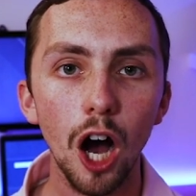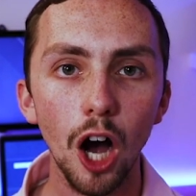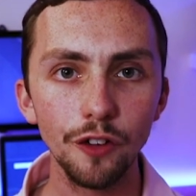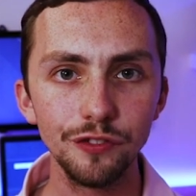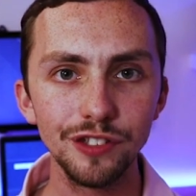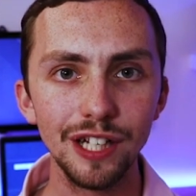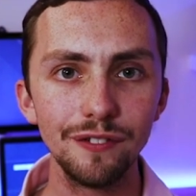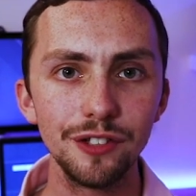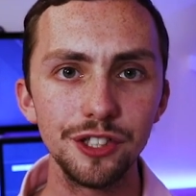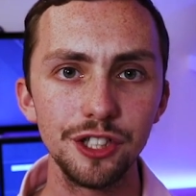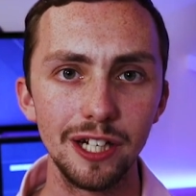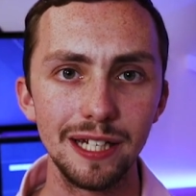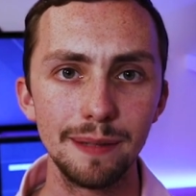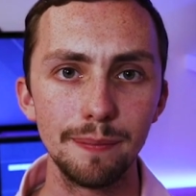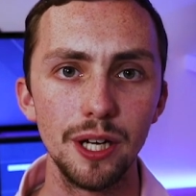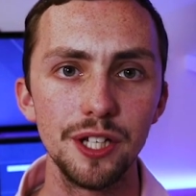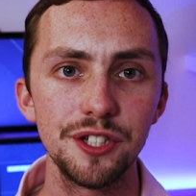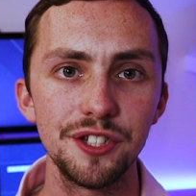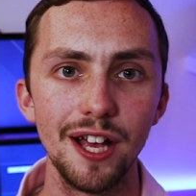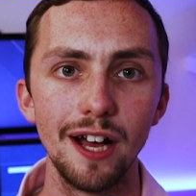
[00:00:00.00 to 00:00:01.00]
I've never done it
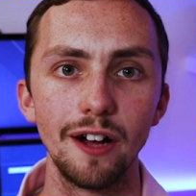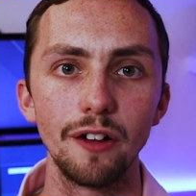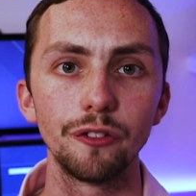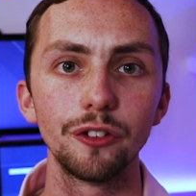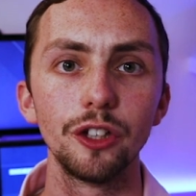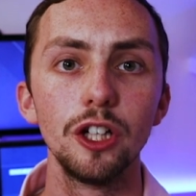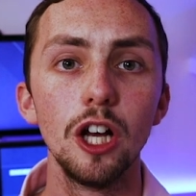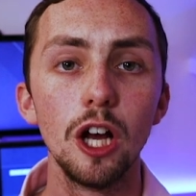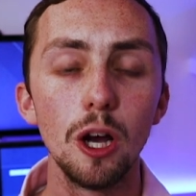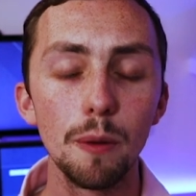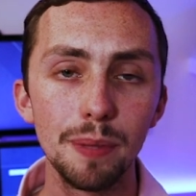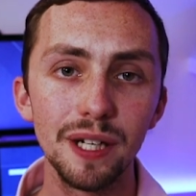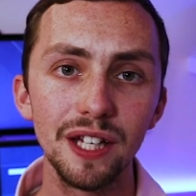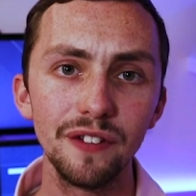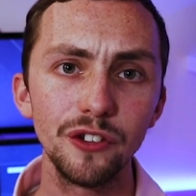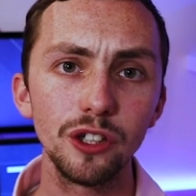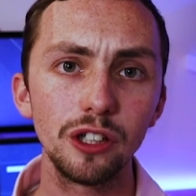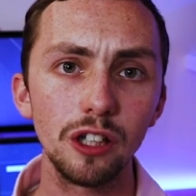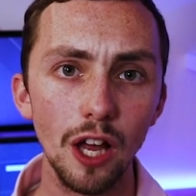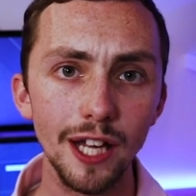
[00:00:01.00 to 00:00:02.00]
myself, but
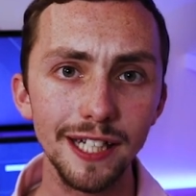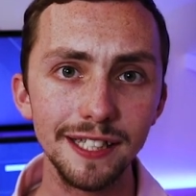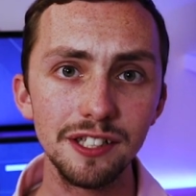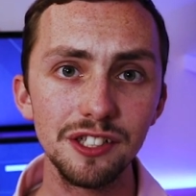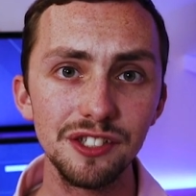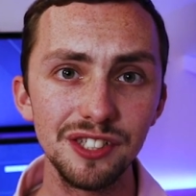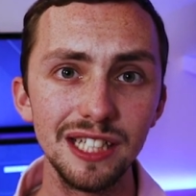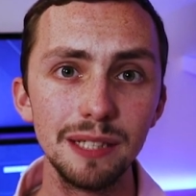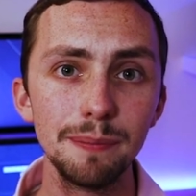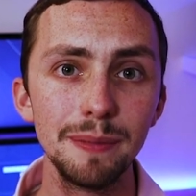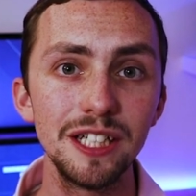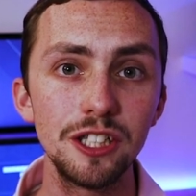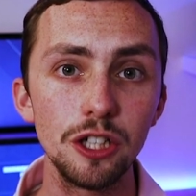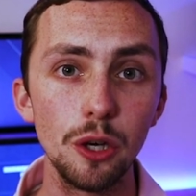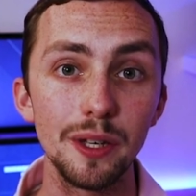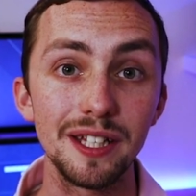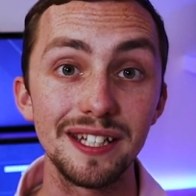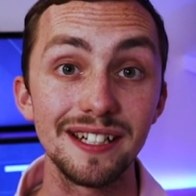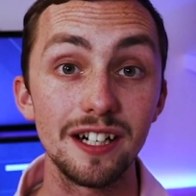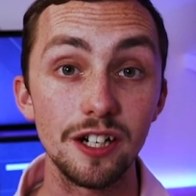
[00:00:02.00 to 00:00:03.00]
if you'd like to see me
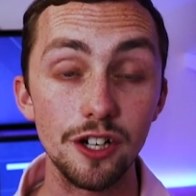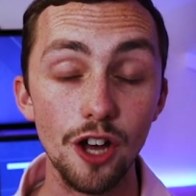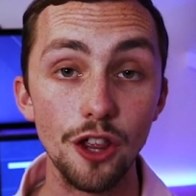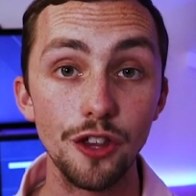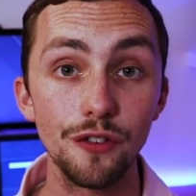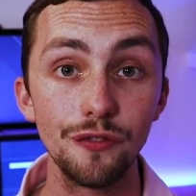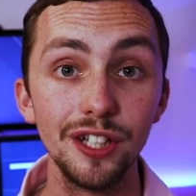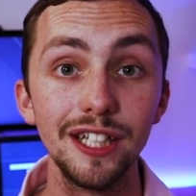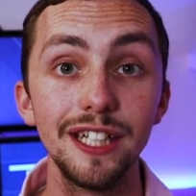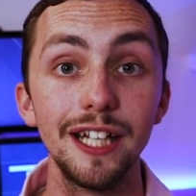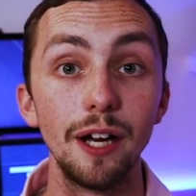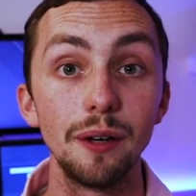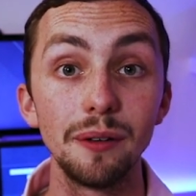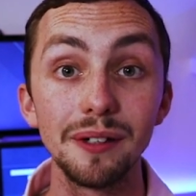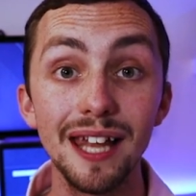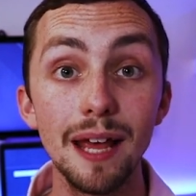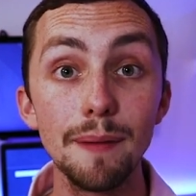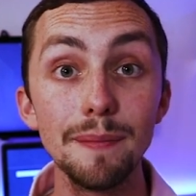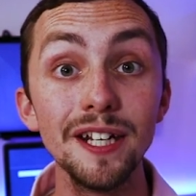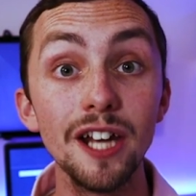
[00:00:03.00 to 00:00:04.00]
do it in another video,
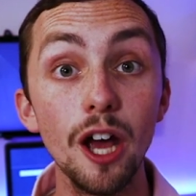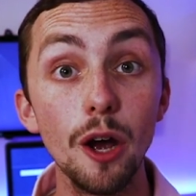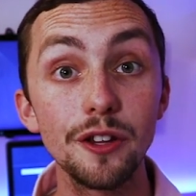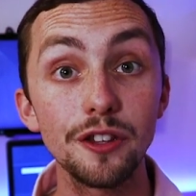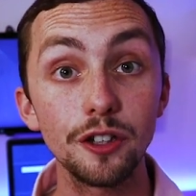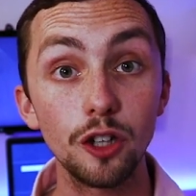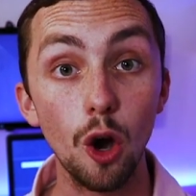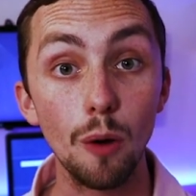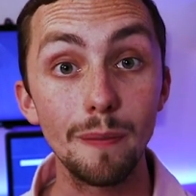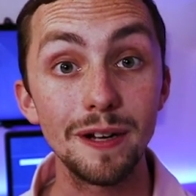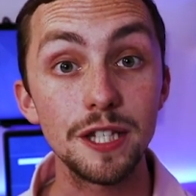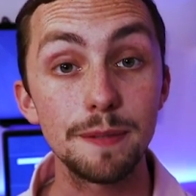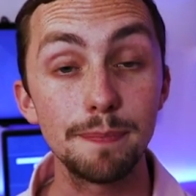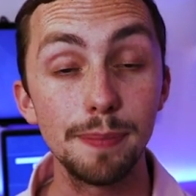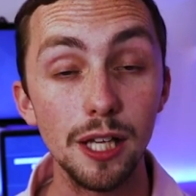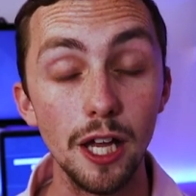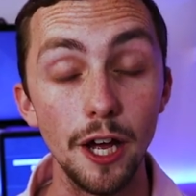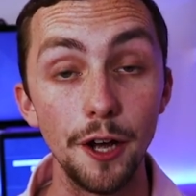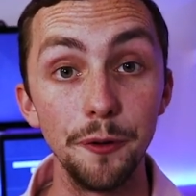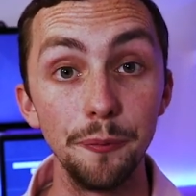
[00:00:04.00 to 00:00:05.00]
let me know in the comments
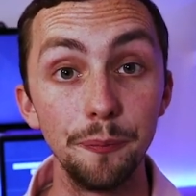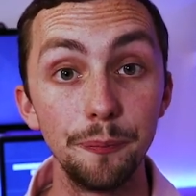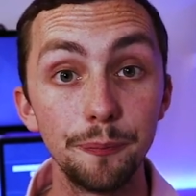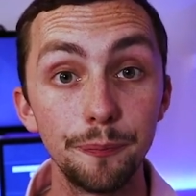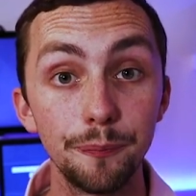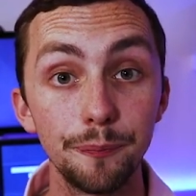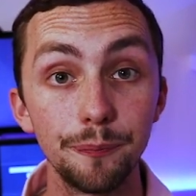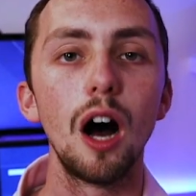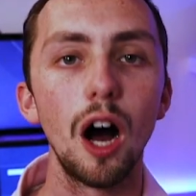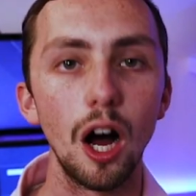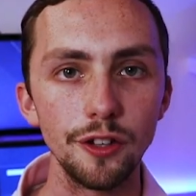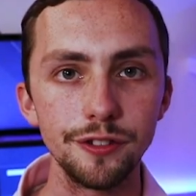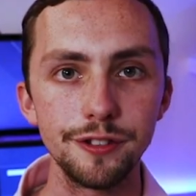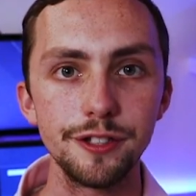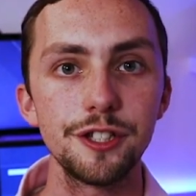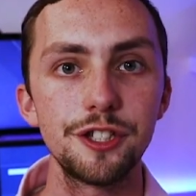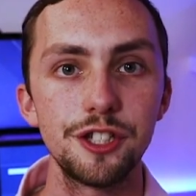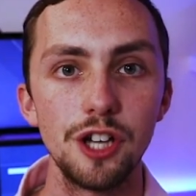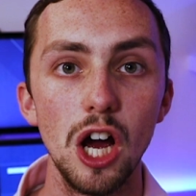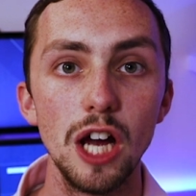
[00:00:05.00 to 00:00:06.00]
below. Under
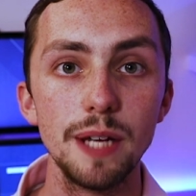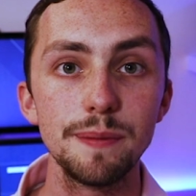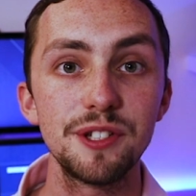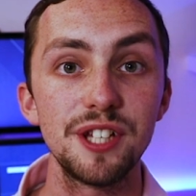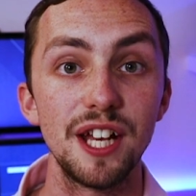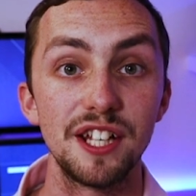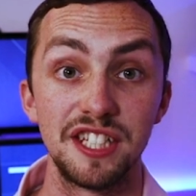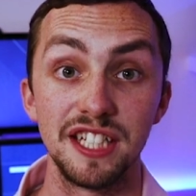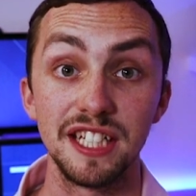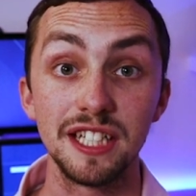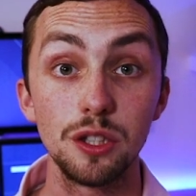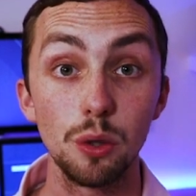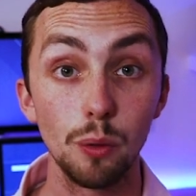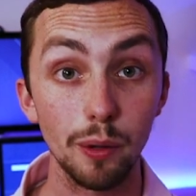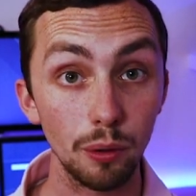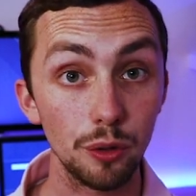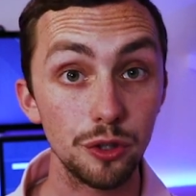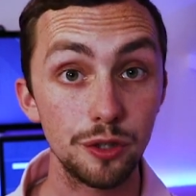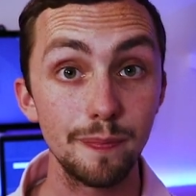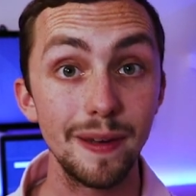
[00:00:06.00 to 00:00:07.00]
the time settings,
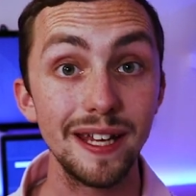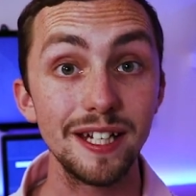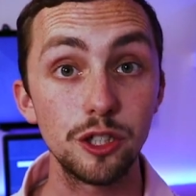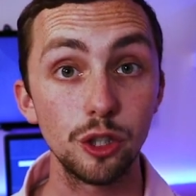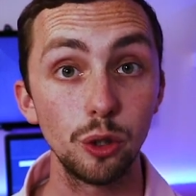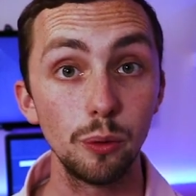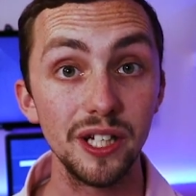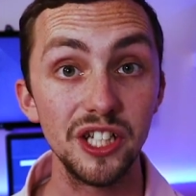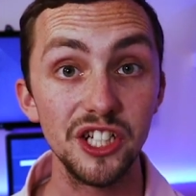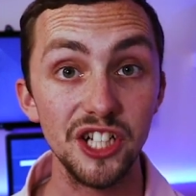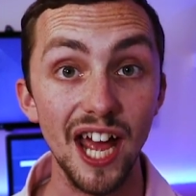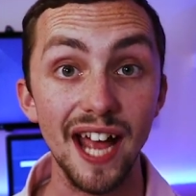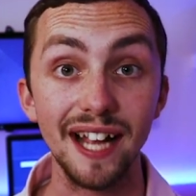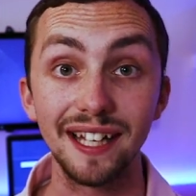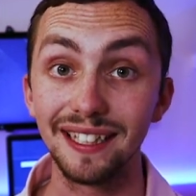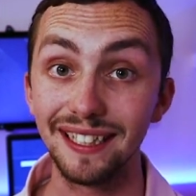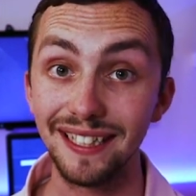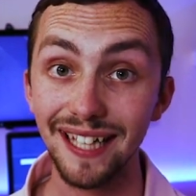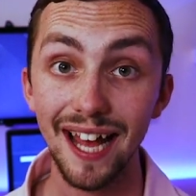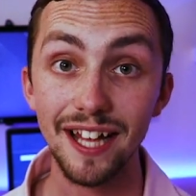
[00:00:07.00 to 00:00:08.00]
we want to make sure we
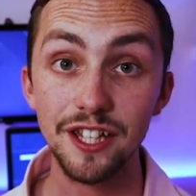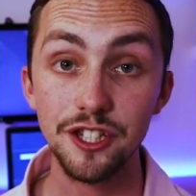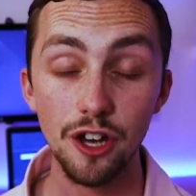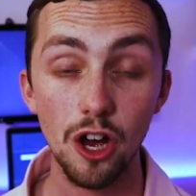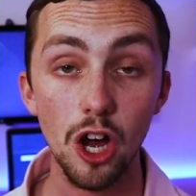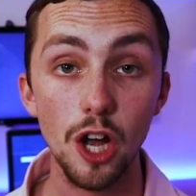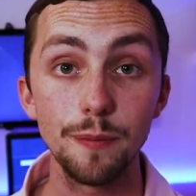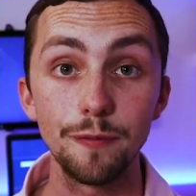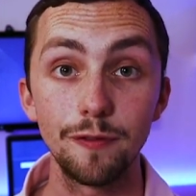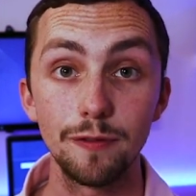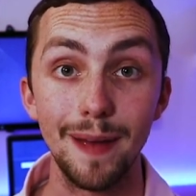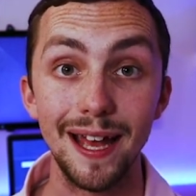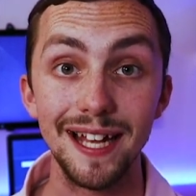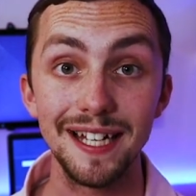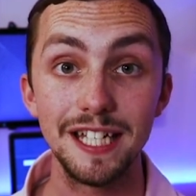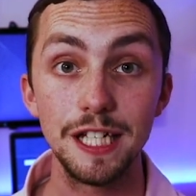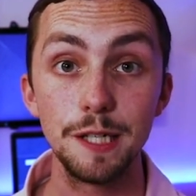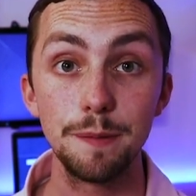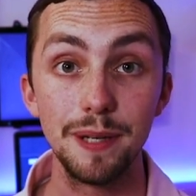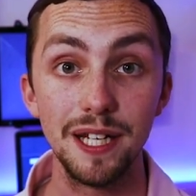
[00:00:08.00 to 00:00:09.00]
check get time from
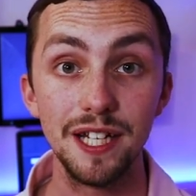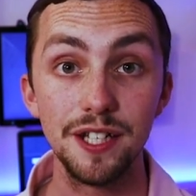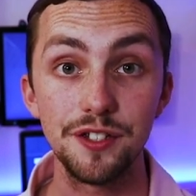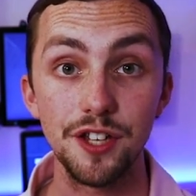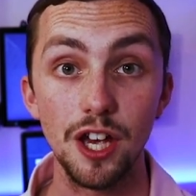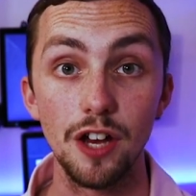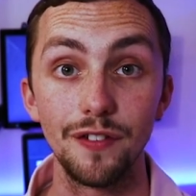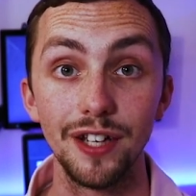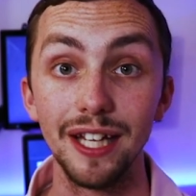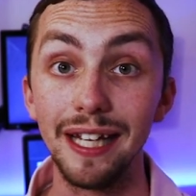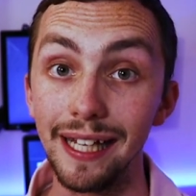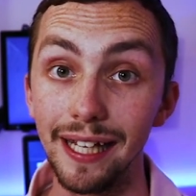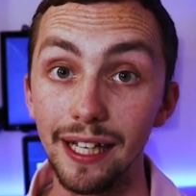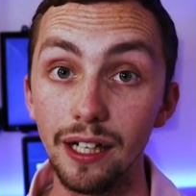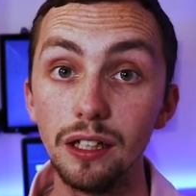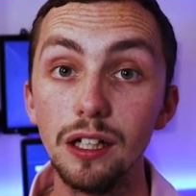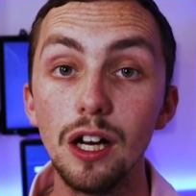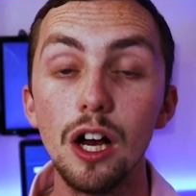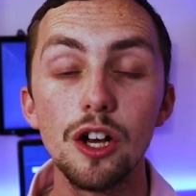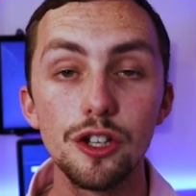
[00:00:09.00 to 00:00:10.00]
NTP server
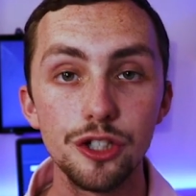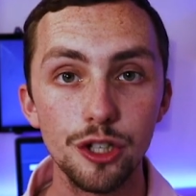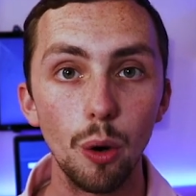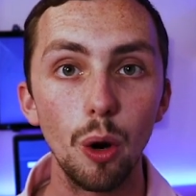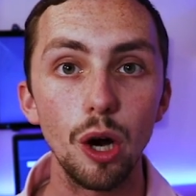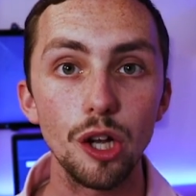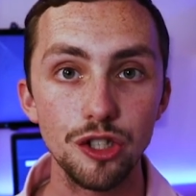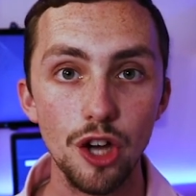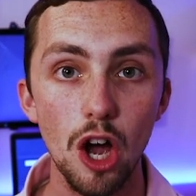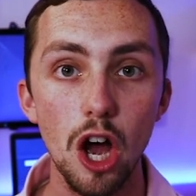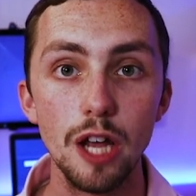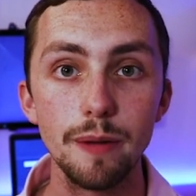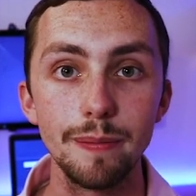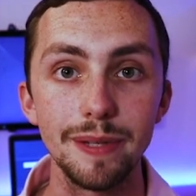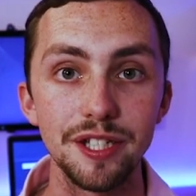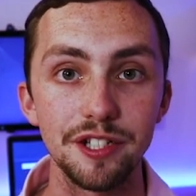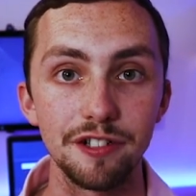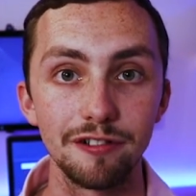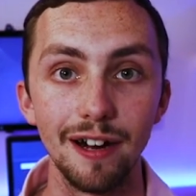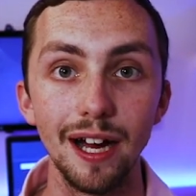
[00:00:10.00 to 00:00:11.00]
here, so our time
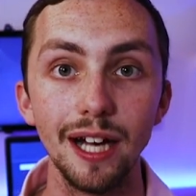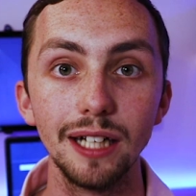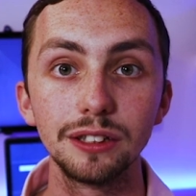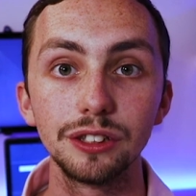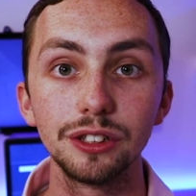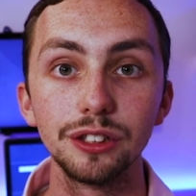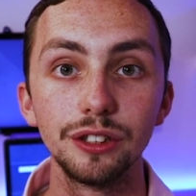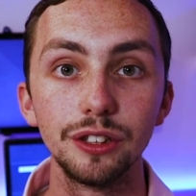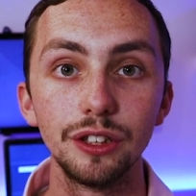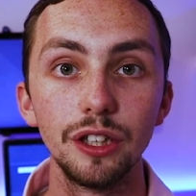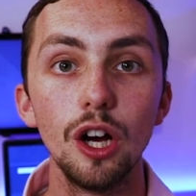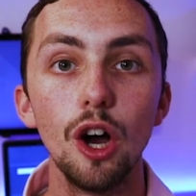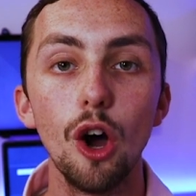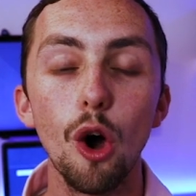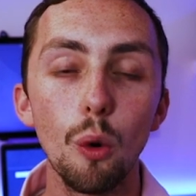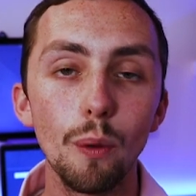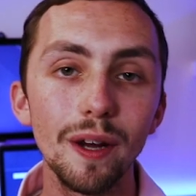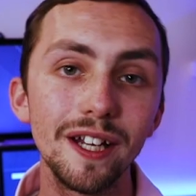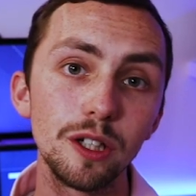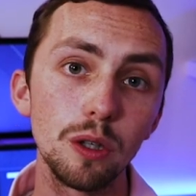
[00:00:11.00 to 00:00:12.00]
is correct.
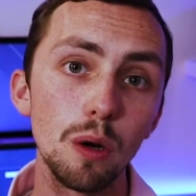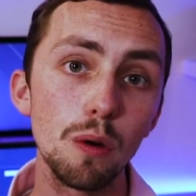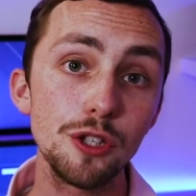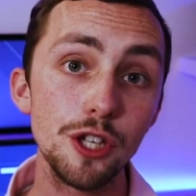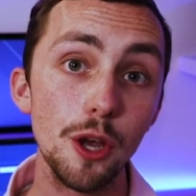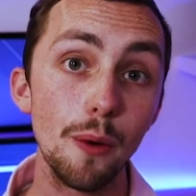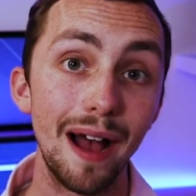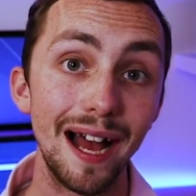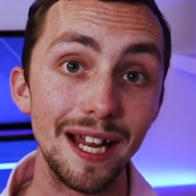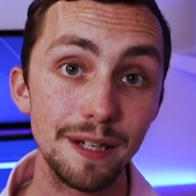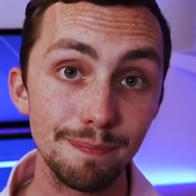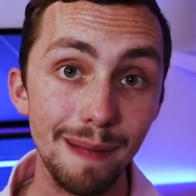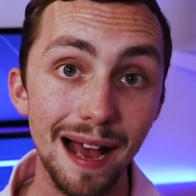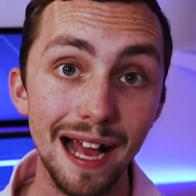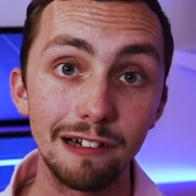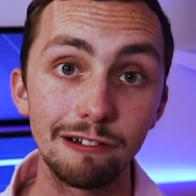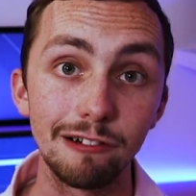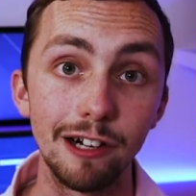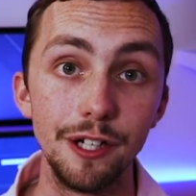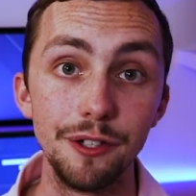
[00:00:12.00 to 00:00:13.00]
We can also add
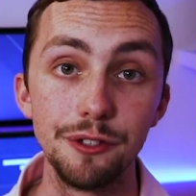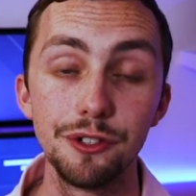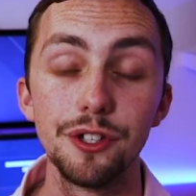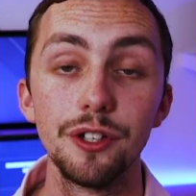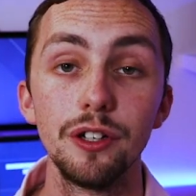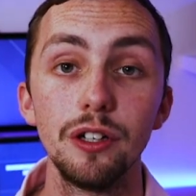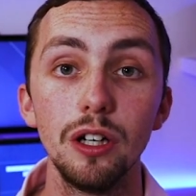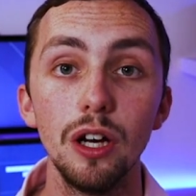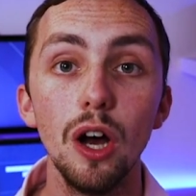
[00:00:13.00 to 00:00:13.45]
macros.